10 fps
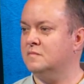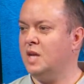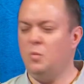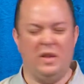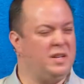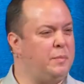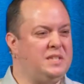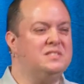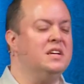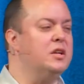I'm willing to be
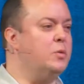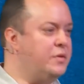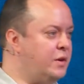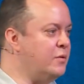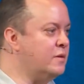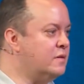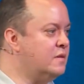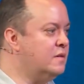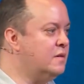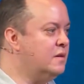silly with you.
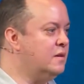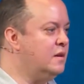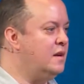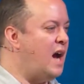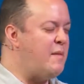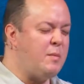I